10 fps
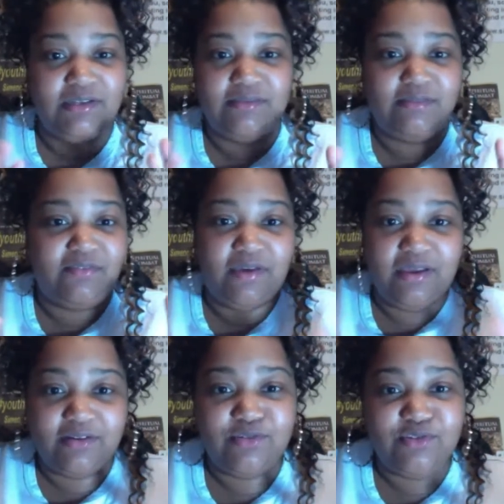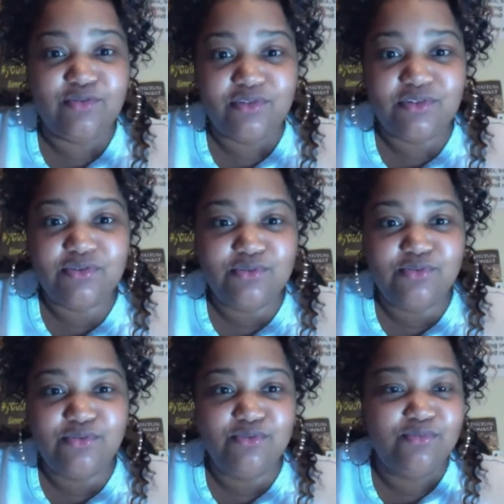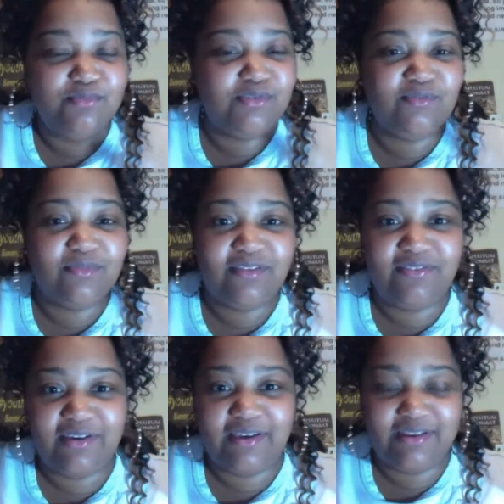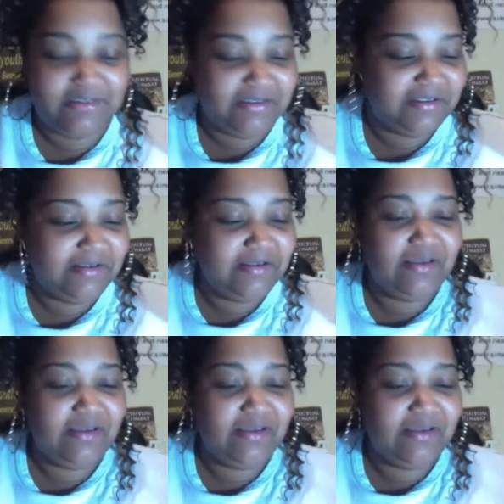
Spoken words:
That you may find it on YouTube, you may find it